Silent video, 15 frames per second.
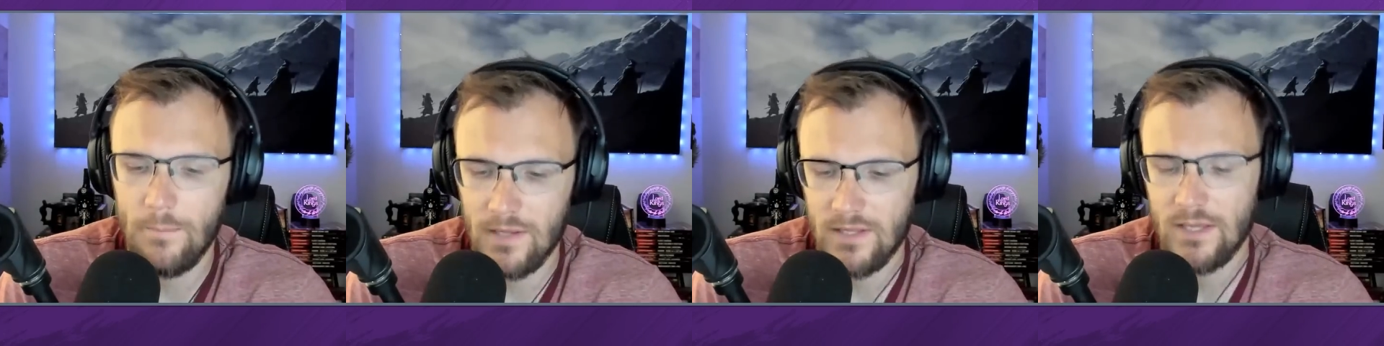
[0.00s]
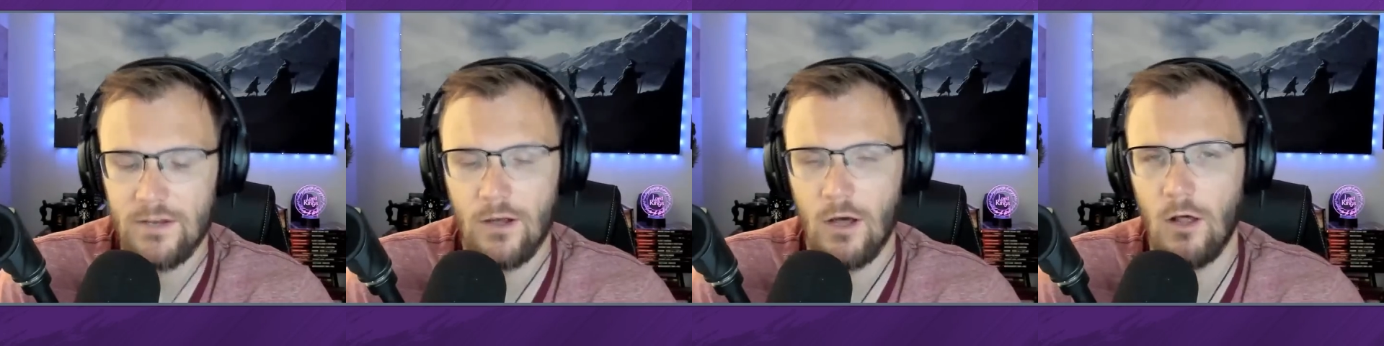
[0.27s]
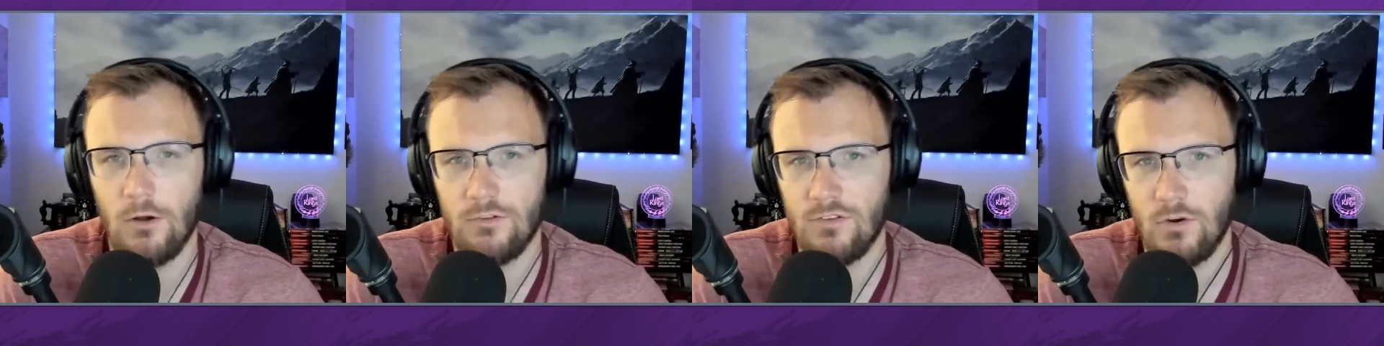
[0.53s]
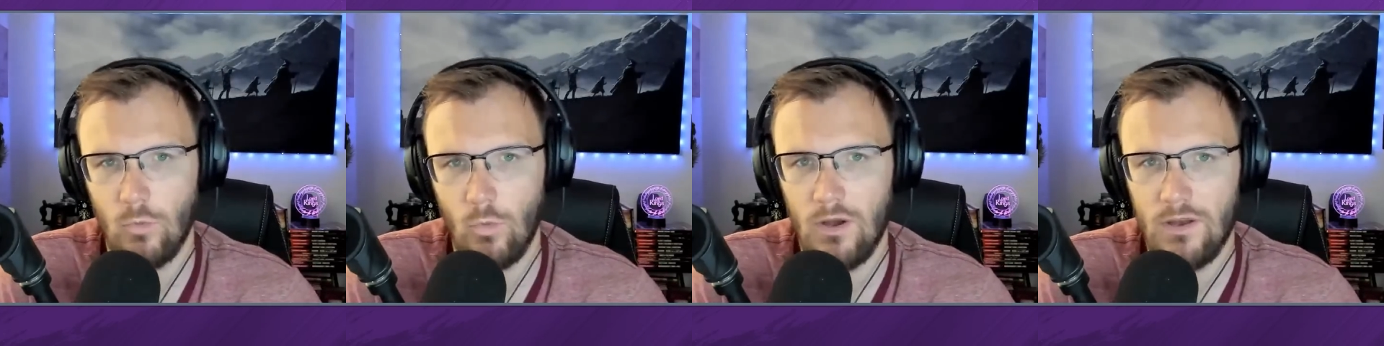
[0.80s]
million
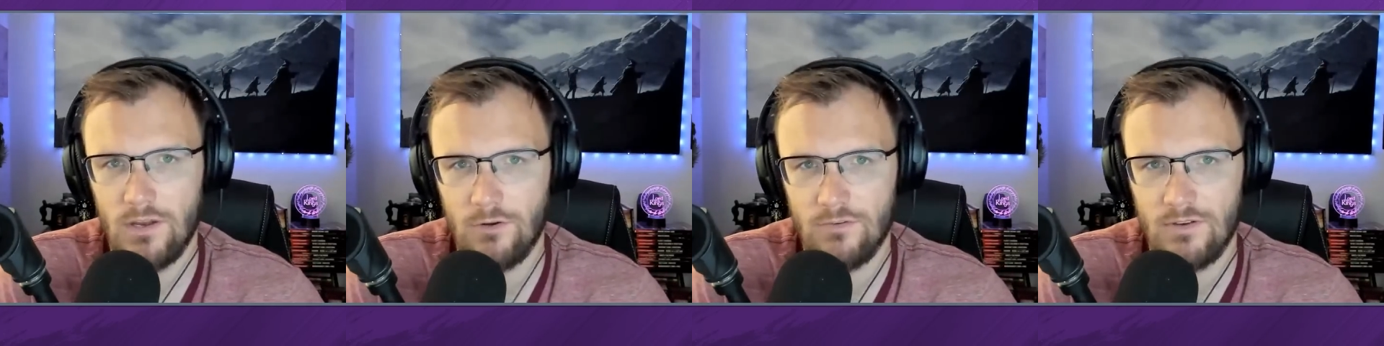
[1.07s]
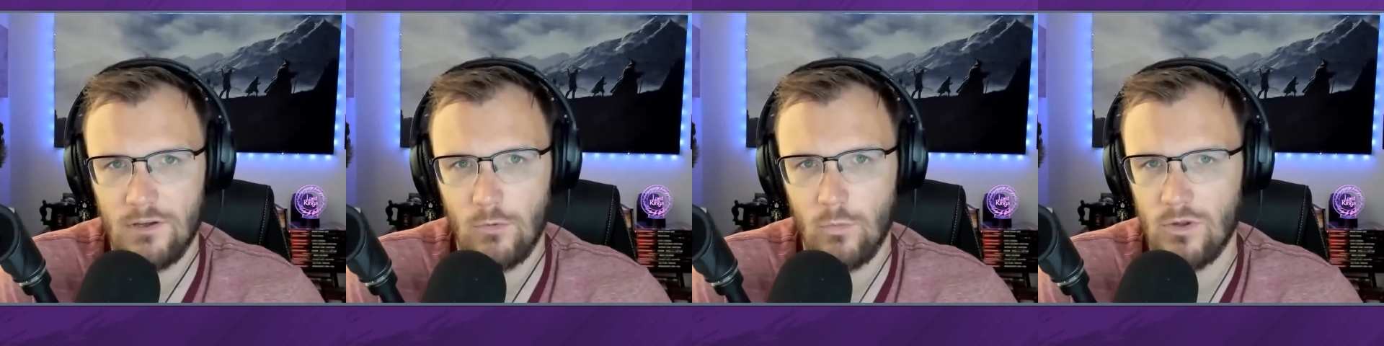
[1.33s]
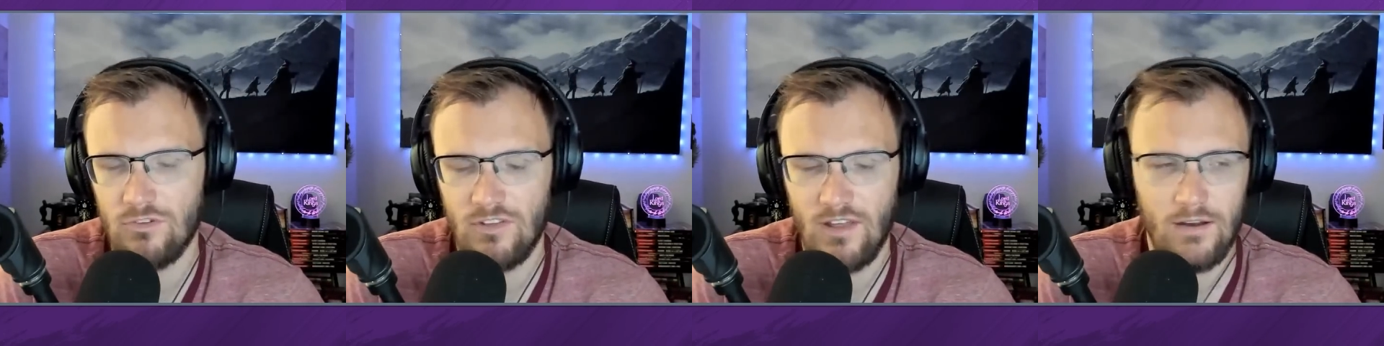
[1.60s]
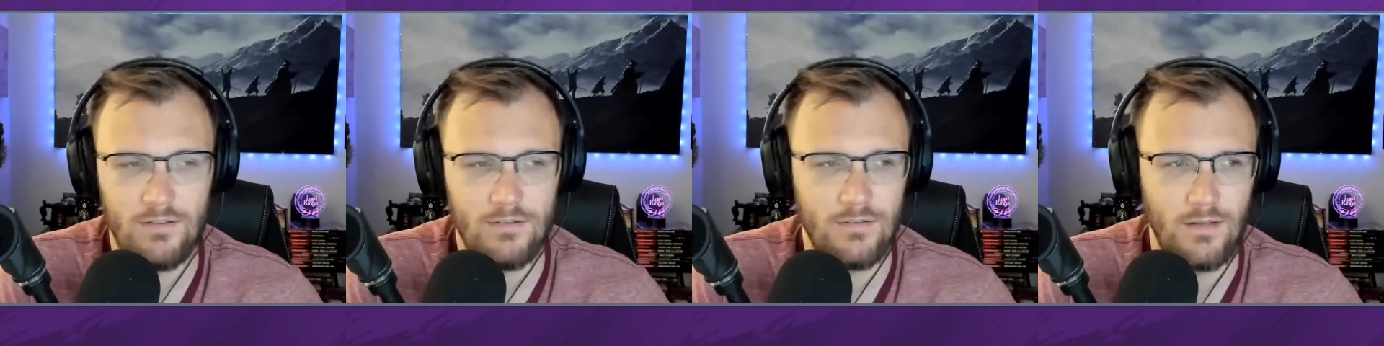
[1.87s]
on a one year deal, which
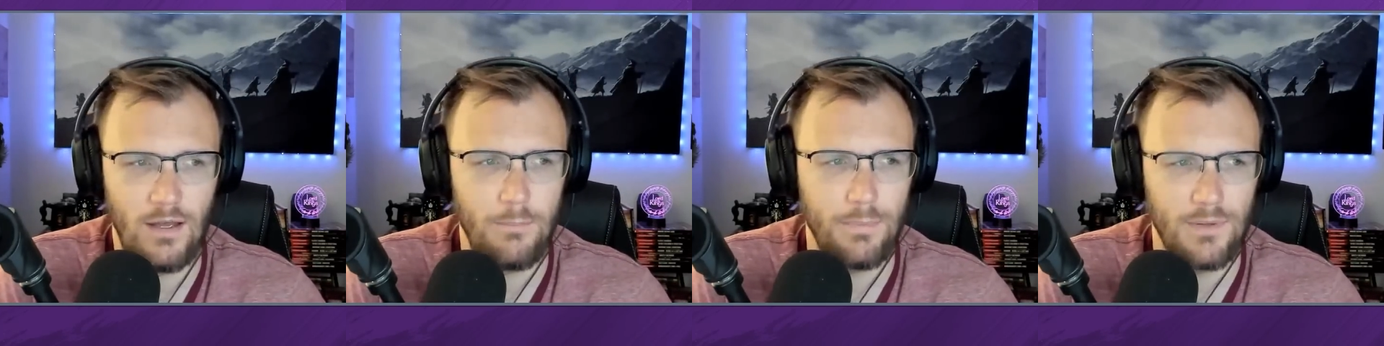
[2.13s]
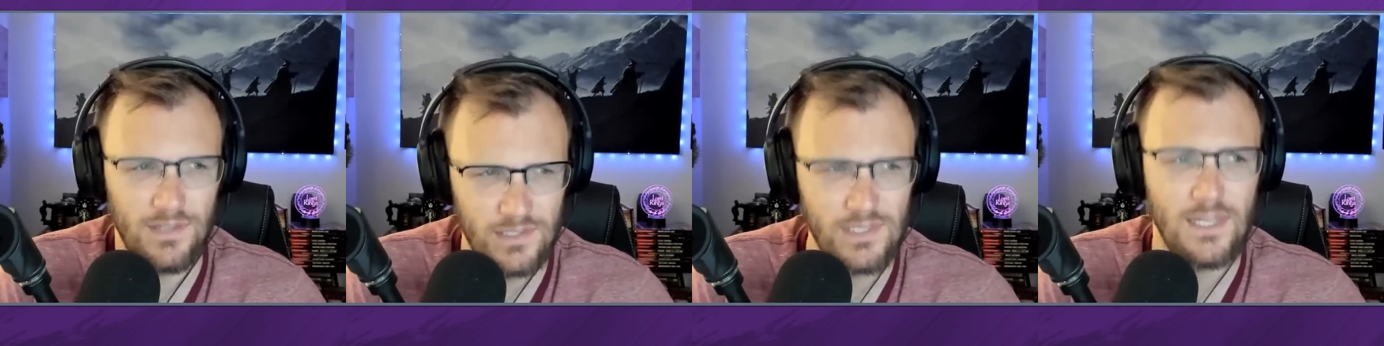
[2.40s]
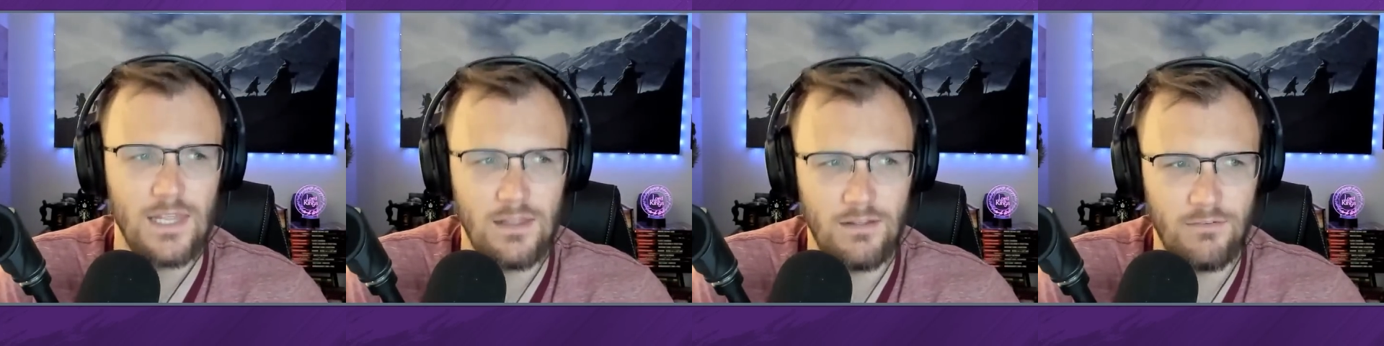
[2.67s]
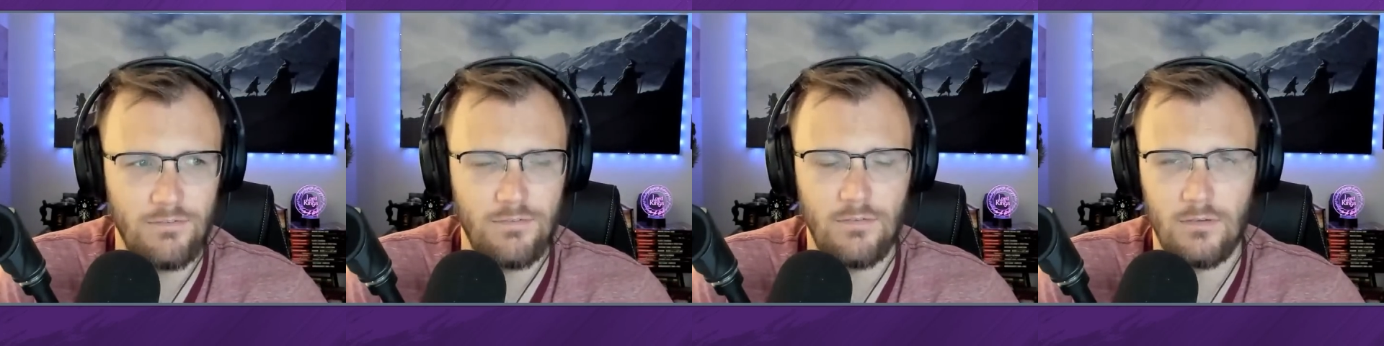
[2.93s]
that is, I
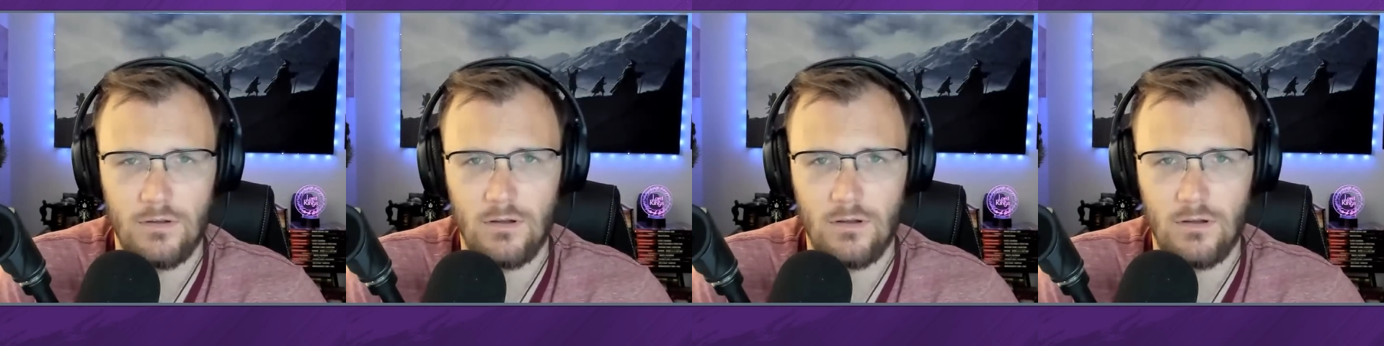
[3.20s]
believe,